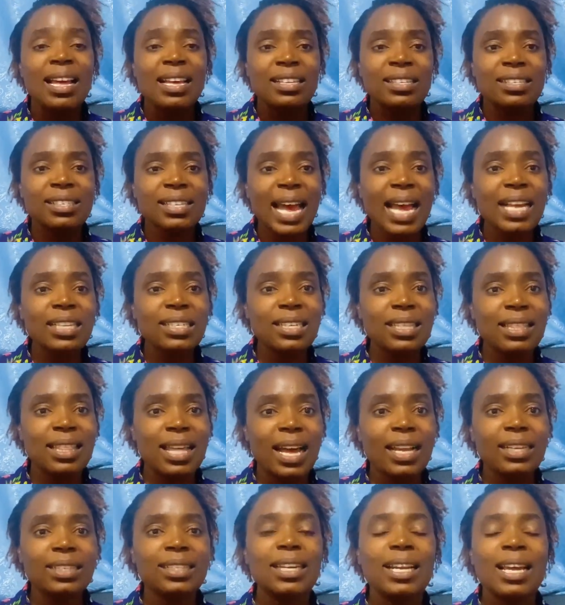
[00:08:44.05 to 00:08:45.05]
such
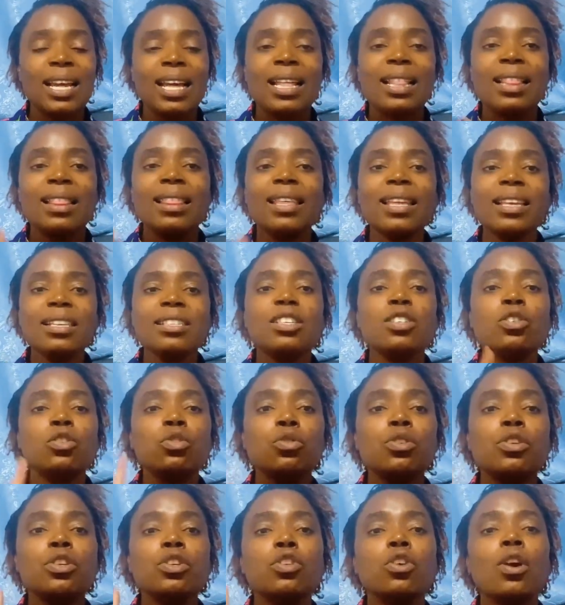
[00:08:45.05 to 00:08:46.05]
that this
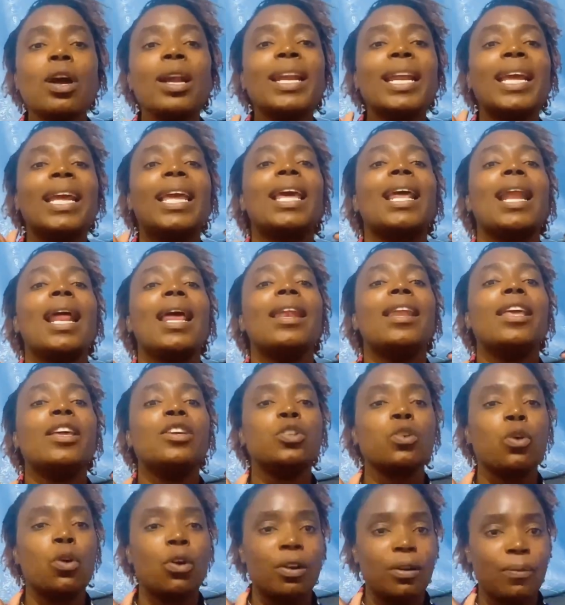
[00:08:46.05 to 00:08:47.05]
judicial
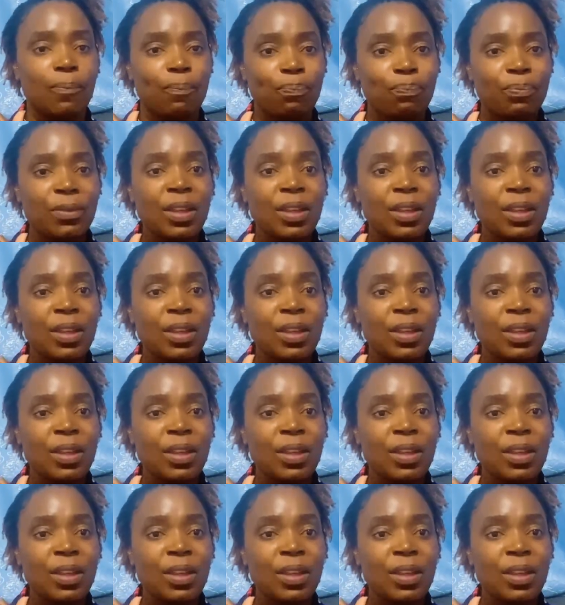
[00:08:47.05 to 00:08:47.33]
declaration